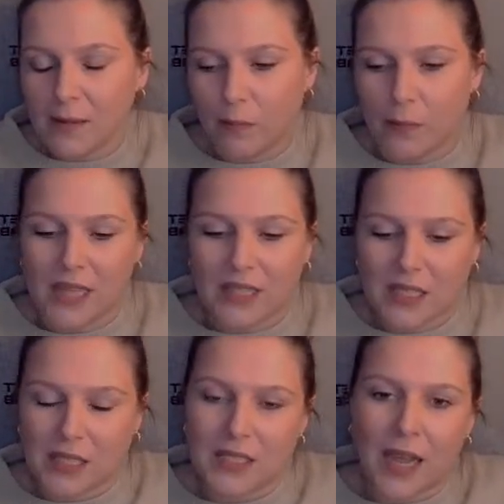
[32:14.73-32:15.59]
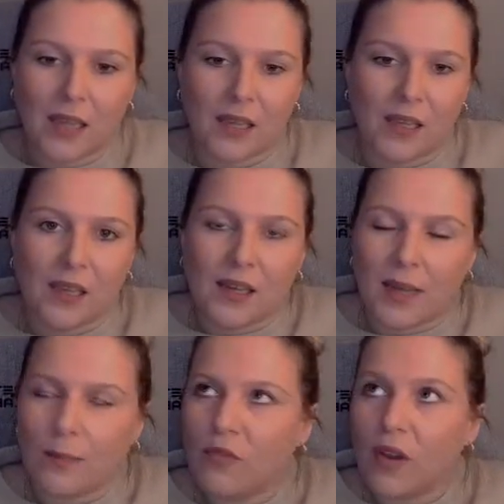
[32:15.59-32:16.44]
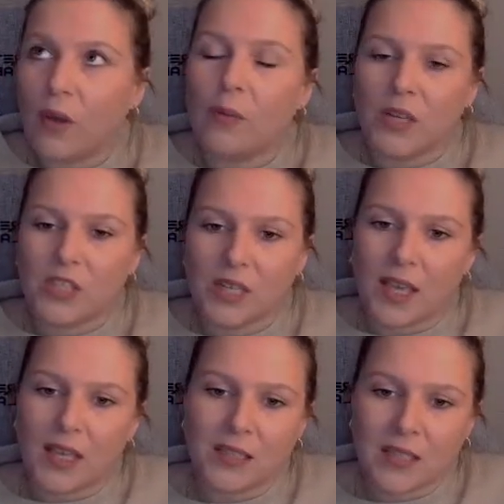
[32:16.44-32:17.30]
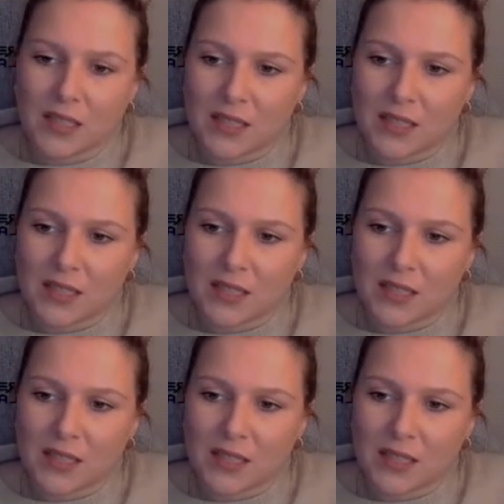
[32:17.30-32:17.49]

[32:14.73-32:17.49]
meds, because I'm very much against